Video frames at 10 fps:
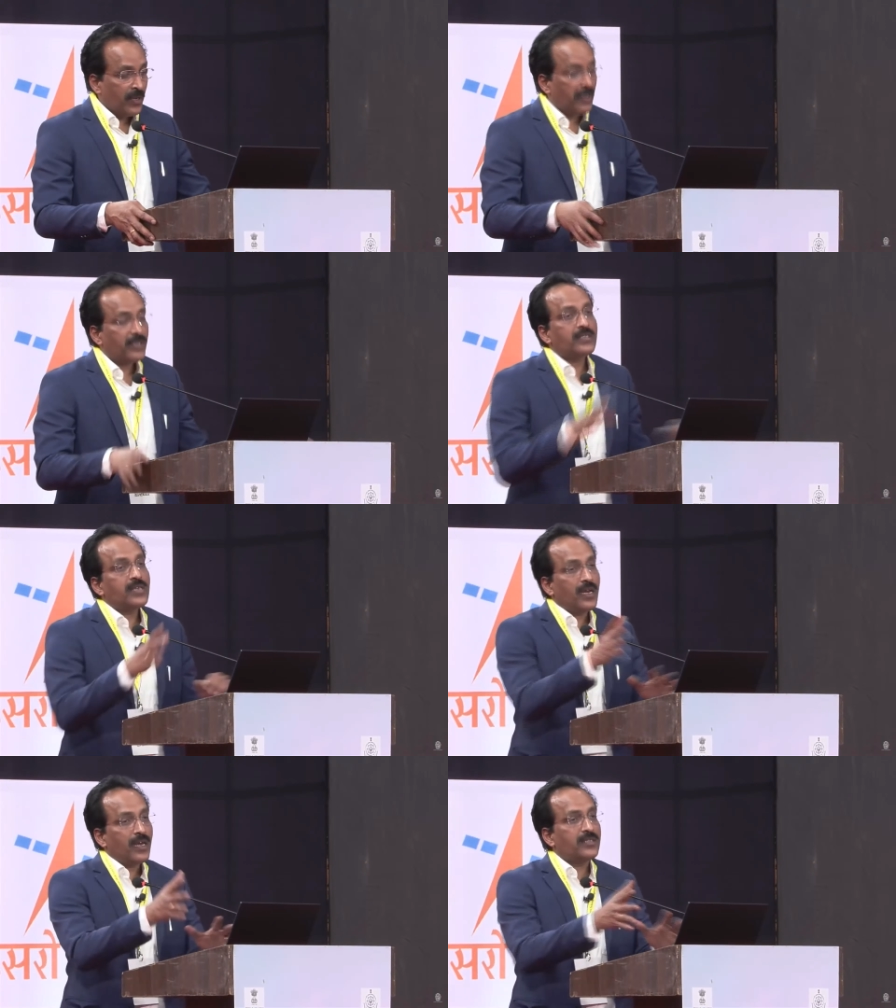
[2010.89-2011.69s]
But this
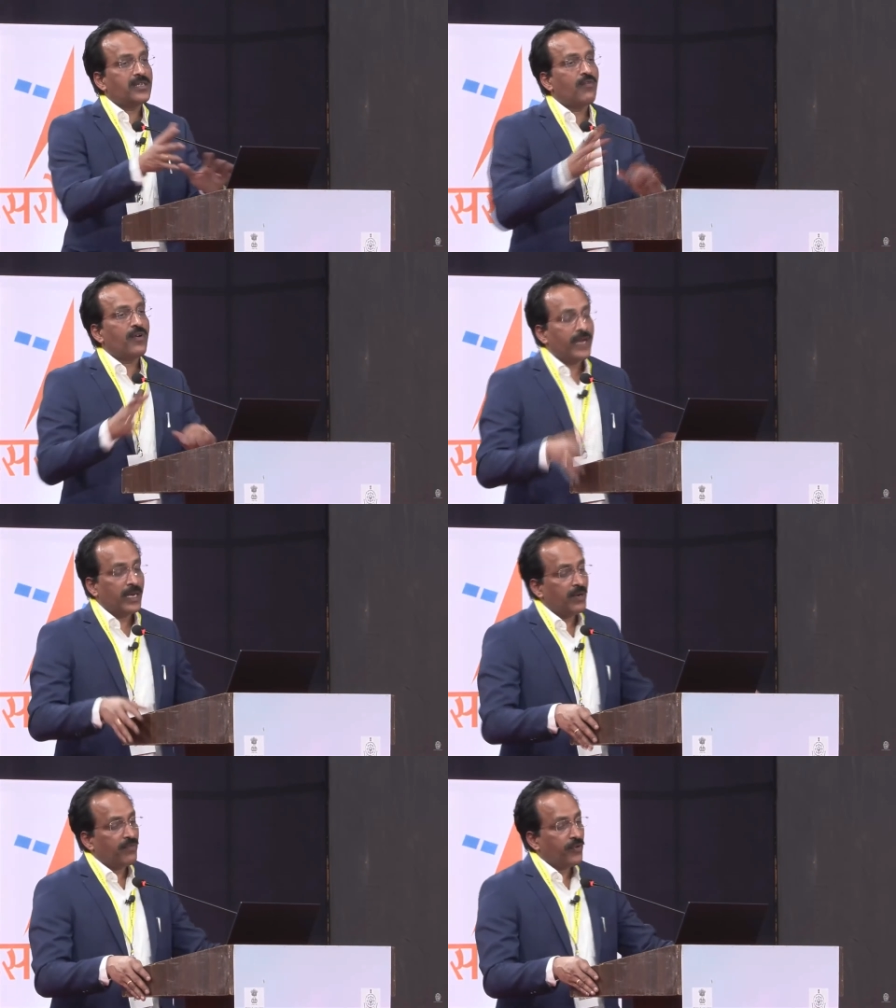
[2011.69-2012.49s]
data is now
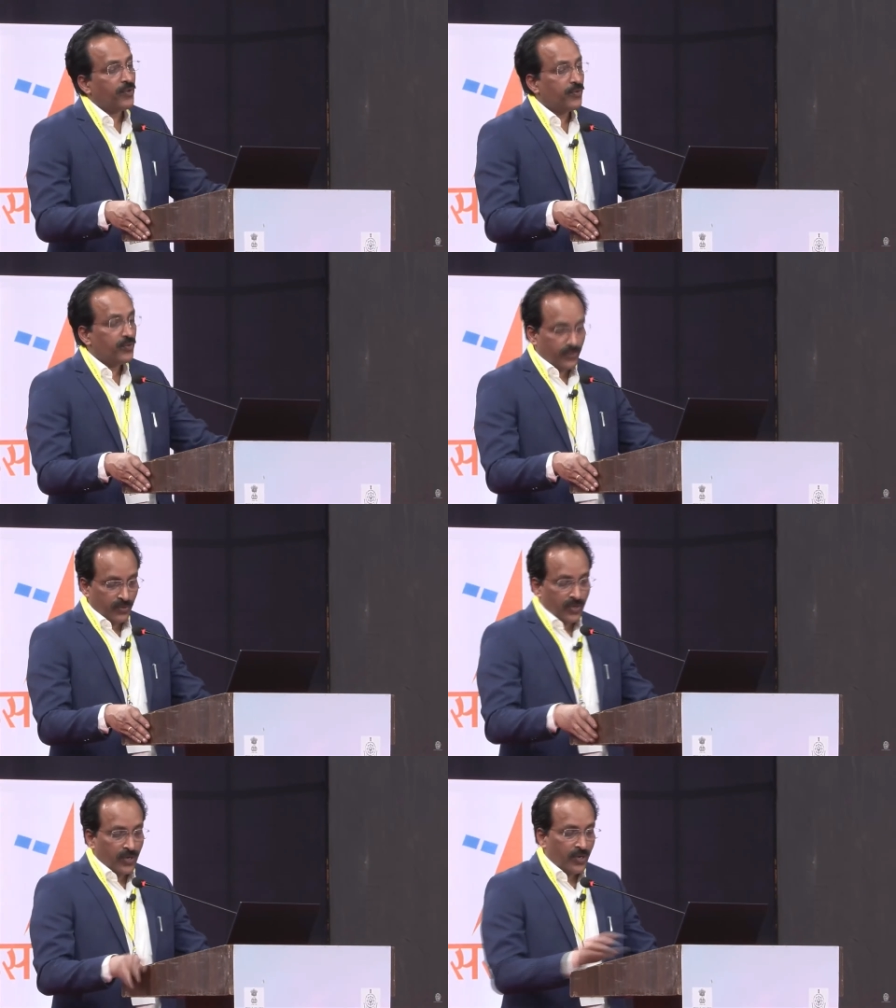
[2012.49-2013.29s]
available for you to
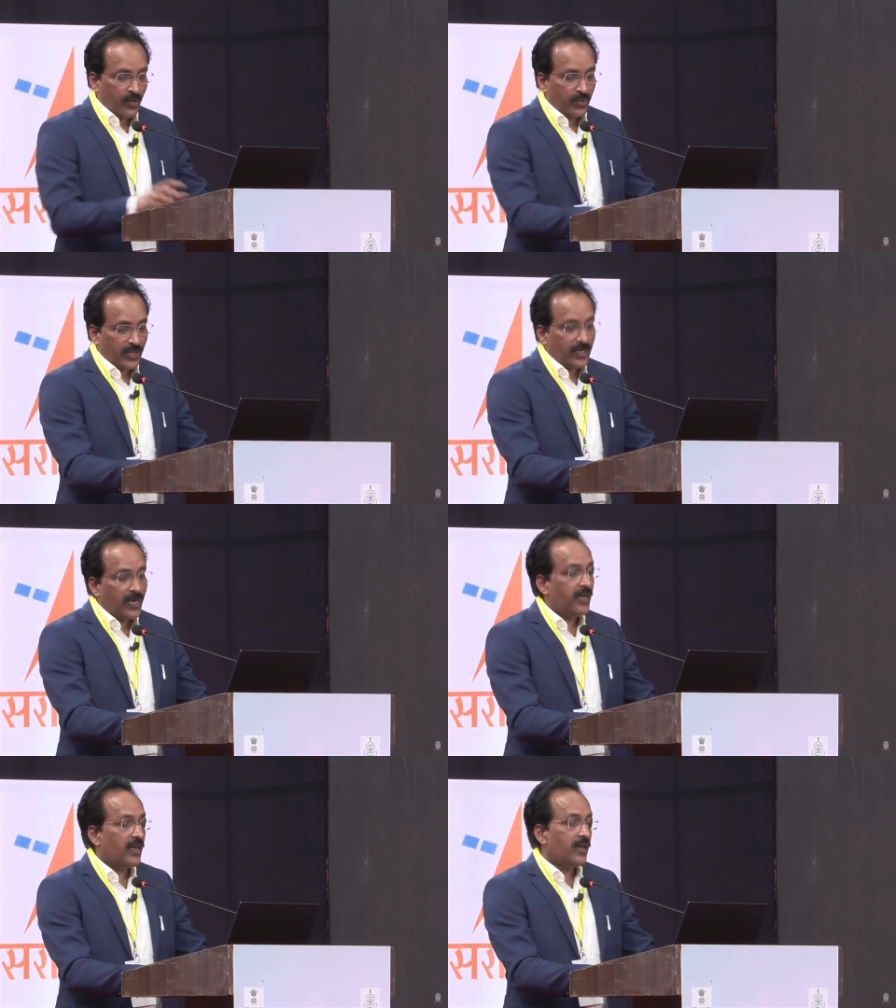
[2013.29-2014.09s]
do the
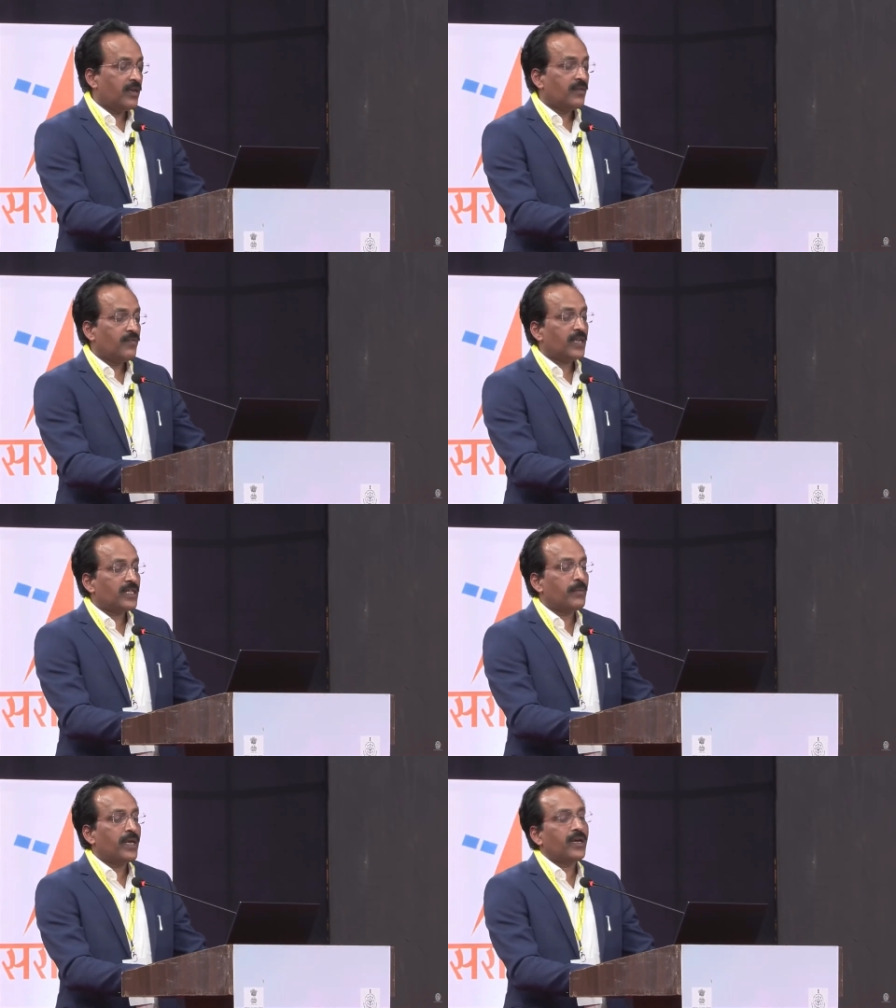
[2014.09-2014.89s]
study and
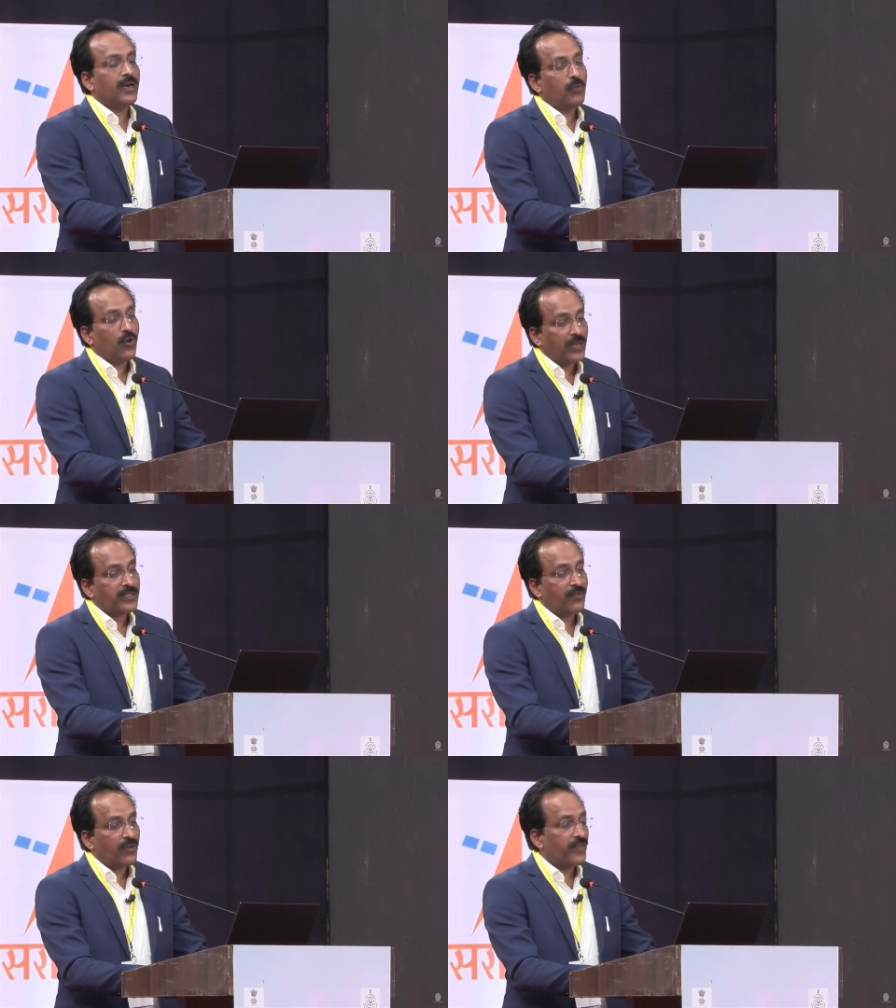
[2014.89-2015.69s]
further make
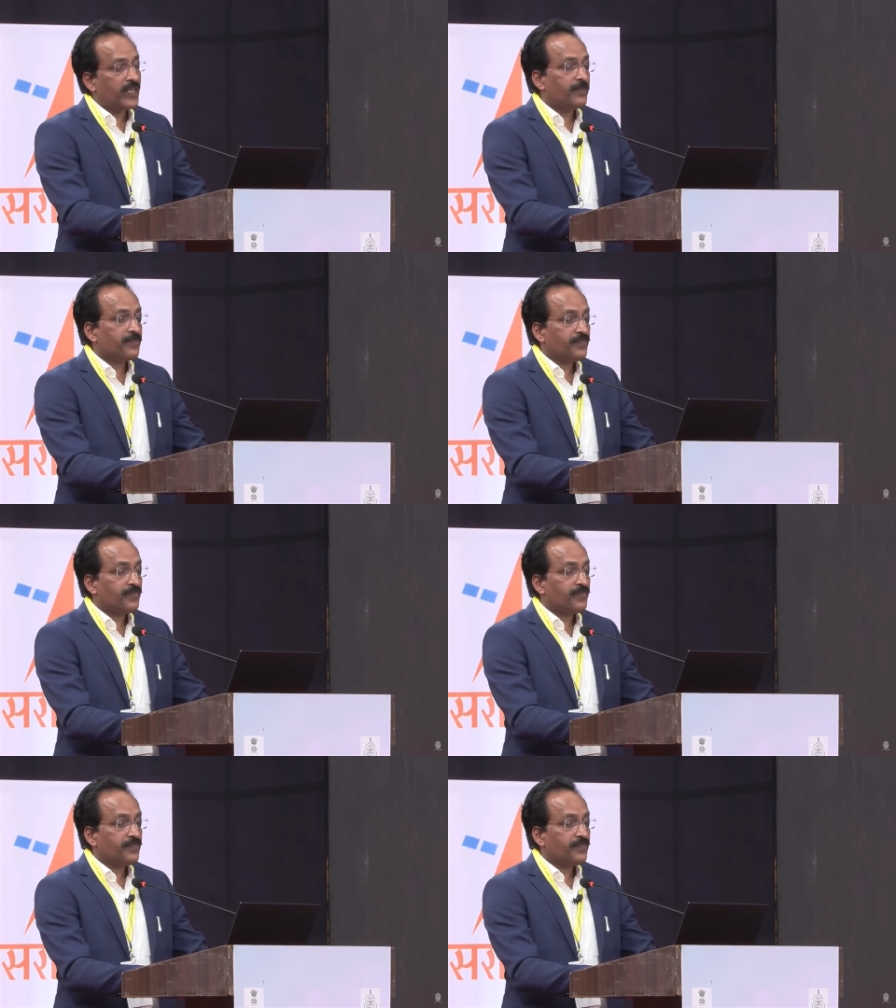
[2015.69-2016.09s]
models out of it.